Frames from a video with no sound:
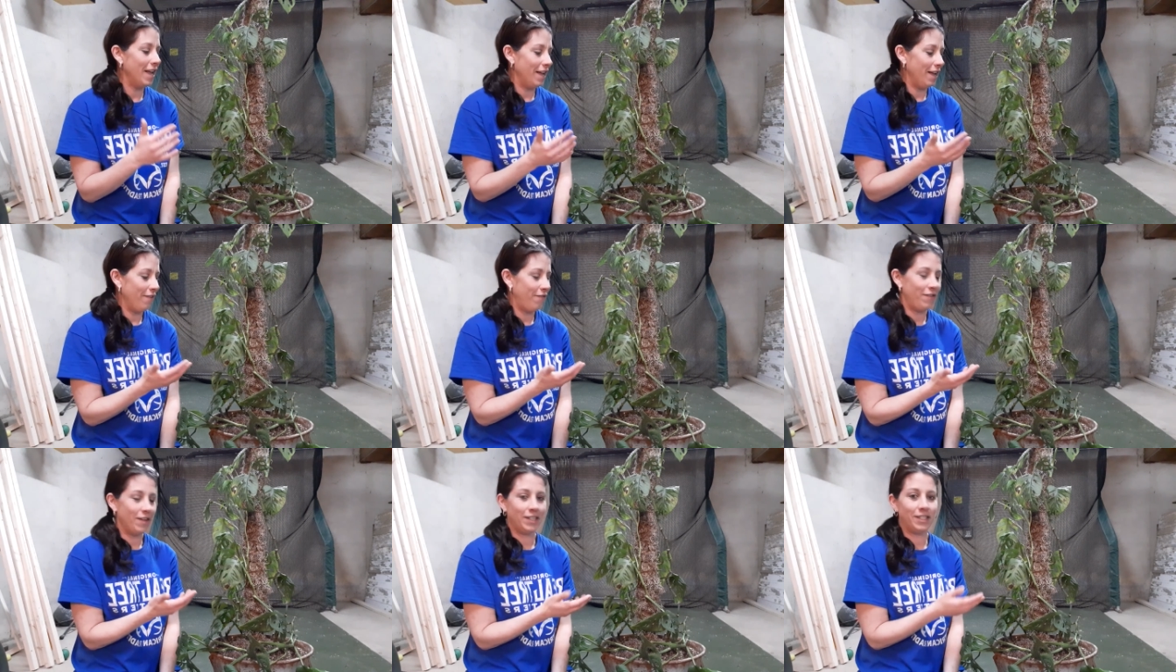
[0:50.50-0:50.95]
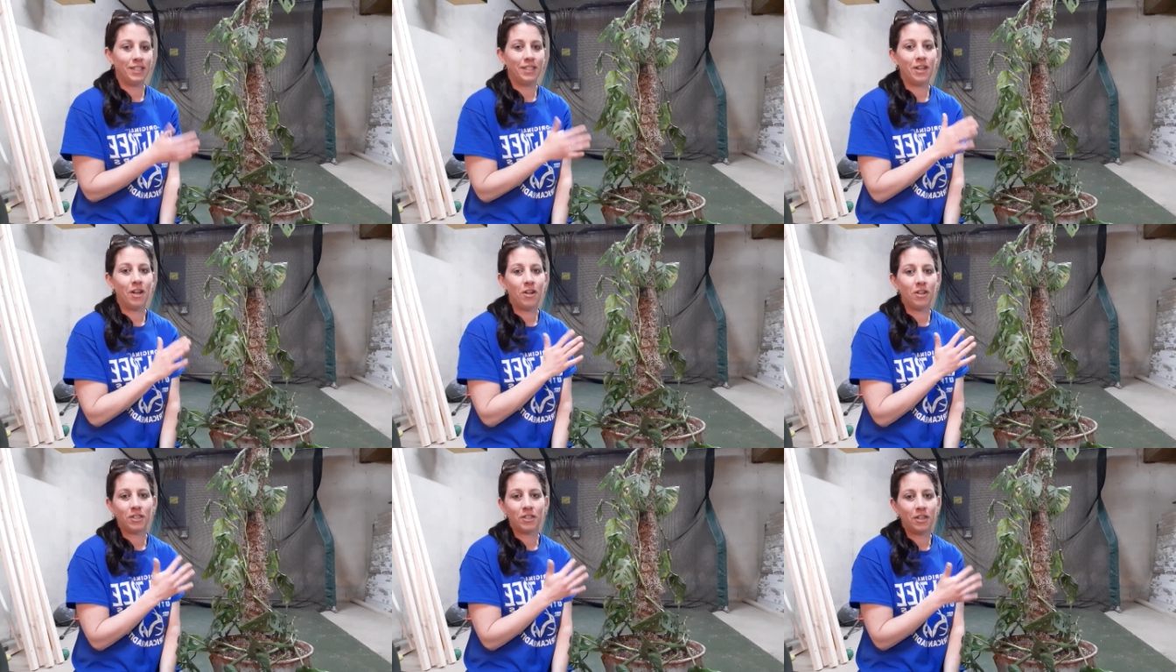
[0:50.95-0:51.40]
if this is
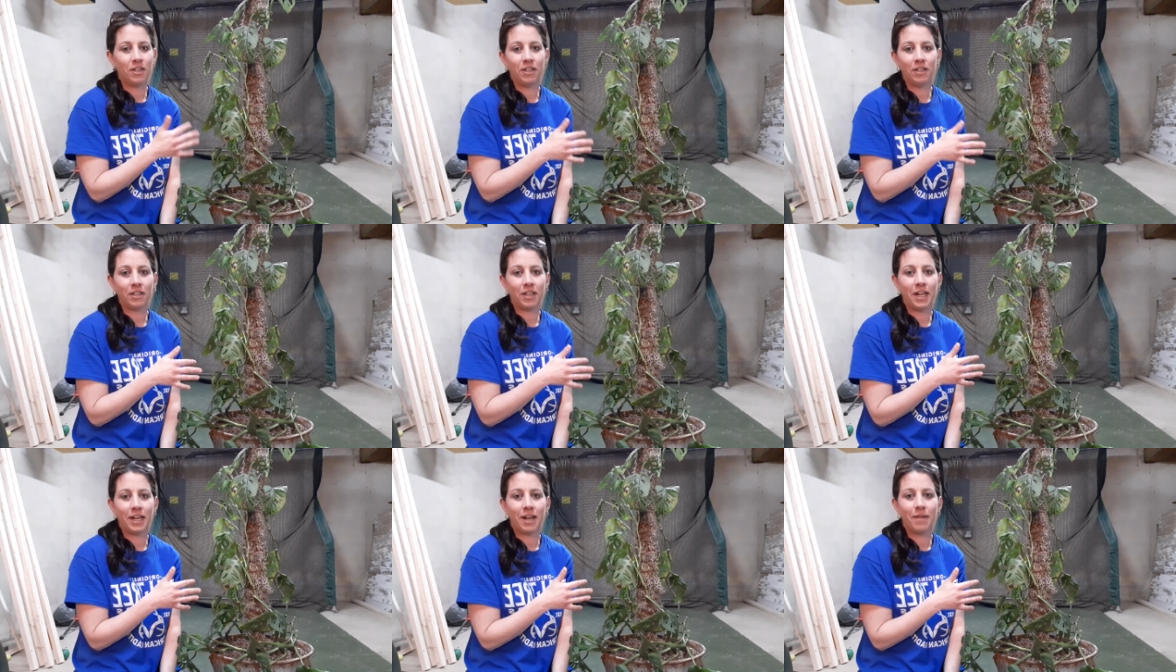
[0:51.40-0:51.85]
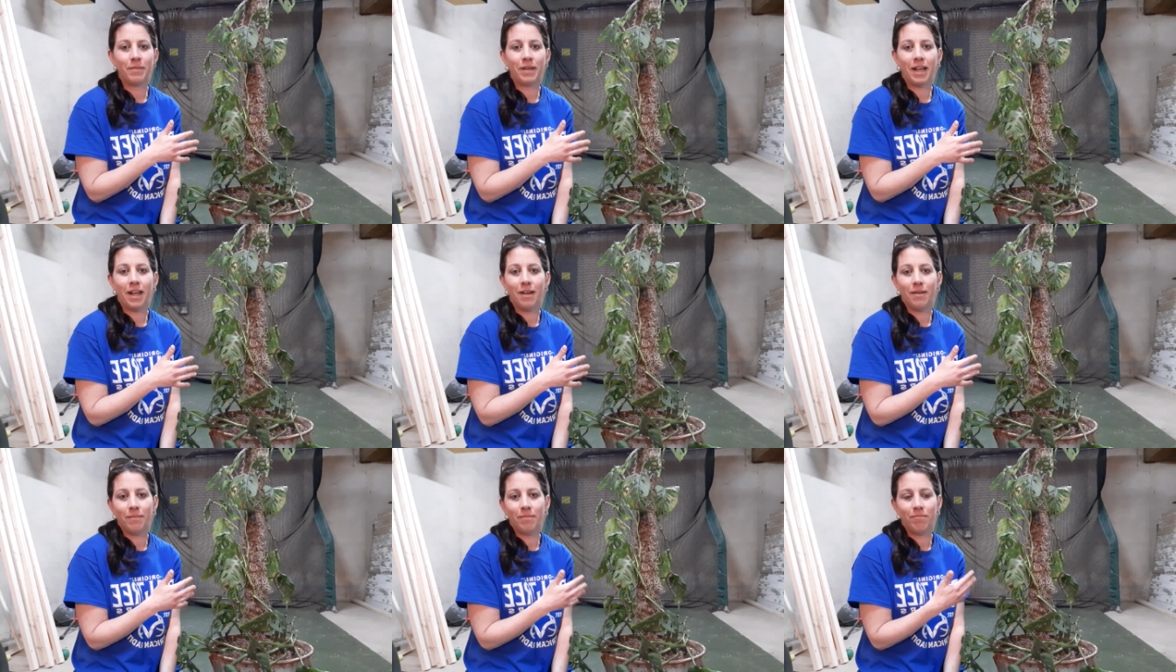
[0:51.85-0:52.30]
all it's going to look like, I'm,
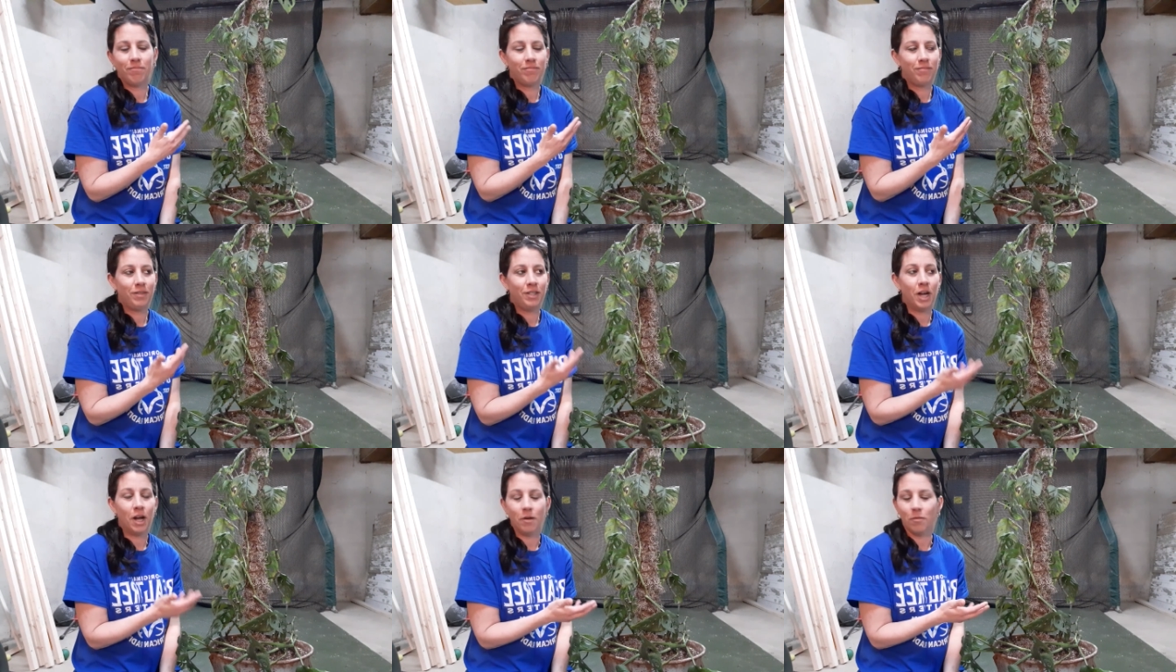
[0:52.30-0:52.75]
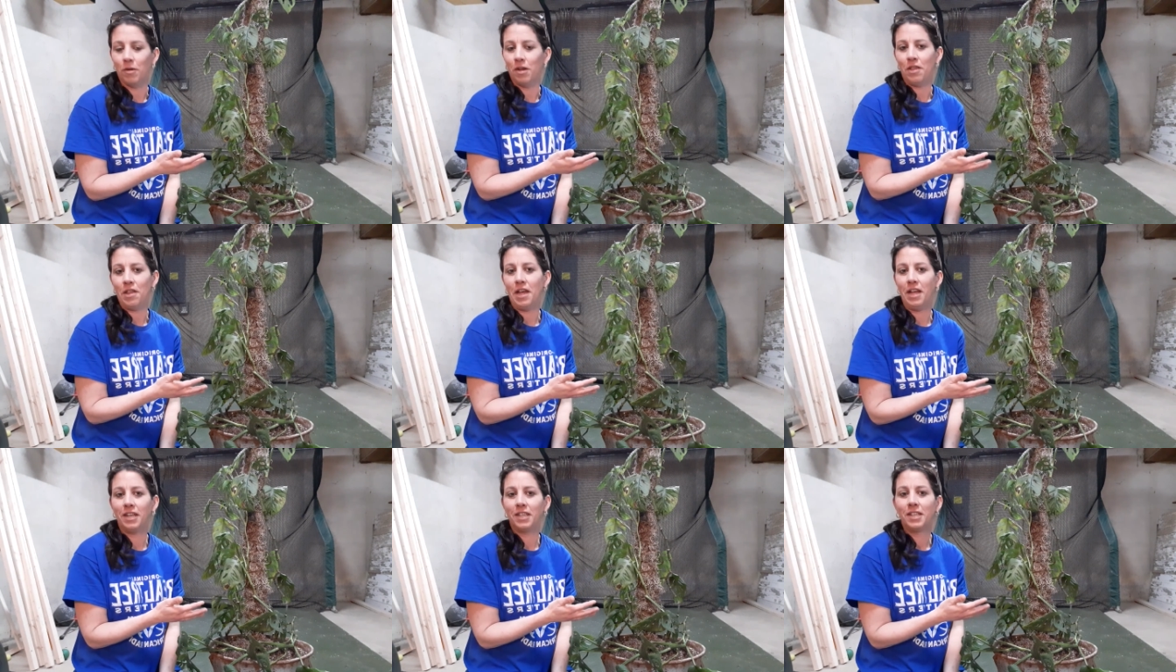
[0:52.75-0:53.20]
I'm done
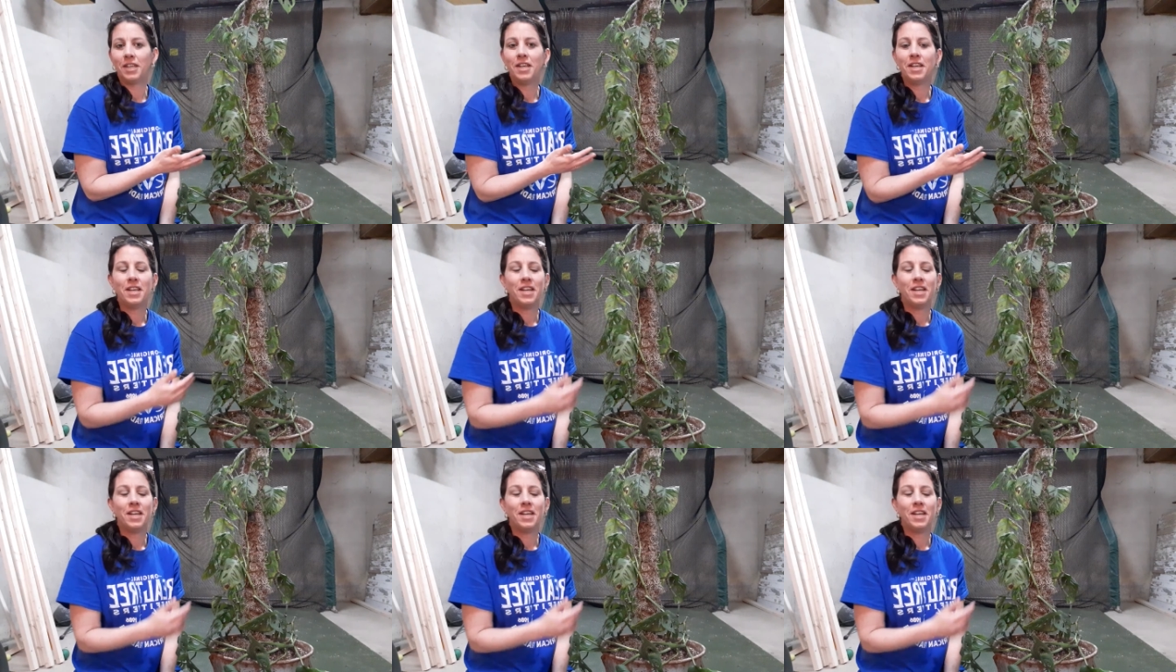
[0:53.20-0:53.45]
with it.